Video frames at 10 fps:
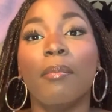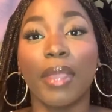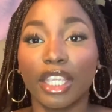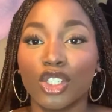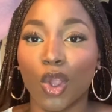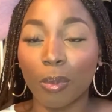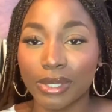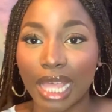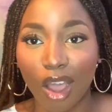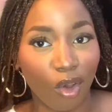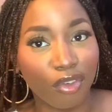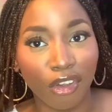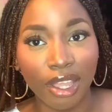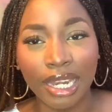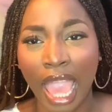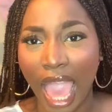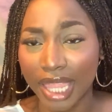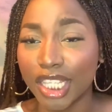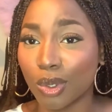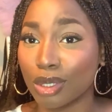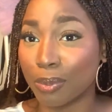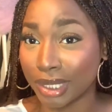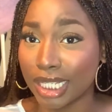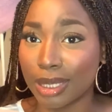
big shops that often, and this was pretty